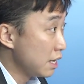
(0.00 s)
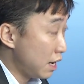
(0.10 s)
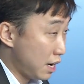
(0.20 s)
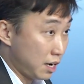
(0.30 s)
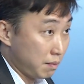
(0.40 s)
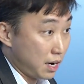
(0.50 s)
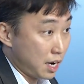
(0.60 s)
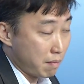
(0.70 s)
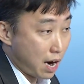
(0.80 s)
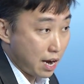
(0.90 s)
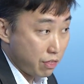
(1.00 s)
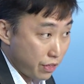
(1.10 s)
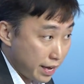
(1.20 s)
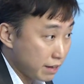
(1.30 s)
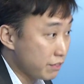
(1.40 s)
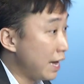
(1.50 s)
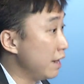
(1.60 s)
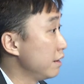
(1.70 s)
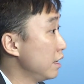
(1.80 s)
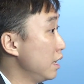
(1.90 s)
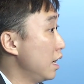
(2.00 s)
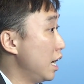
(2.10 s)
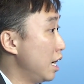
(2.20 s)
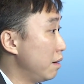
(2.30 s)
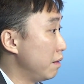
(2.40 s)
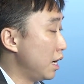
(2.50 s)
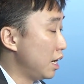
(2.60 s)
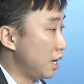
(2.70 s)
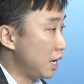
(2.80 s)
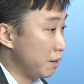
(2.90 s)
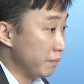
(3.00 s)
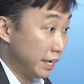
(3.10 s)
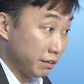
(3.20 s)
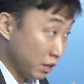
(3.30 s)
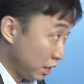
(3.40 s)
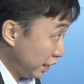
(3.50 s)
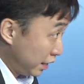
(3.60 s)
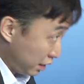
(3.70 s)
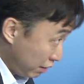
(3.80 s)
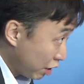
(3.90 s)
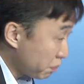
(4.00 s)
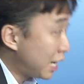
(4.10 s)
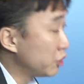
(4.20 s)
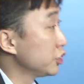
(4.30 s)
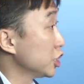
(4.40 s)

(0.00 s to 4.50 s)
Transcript: I think that in developed countries,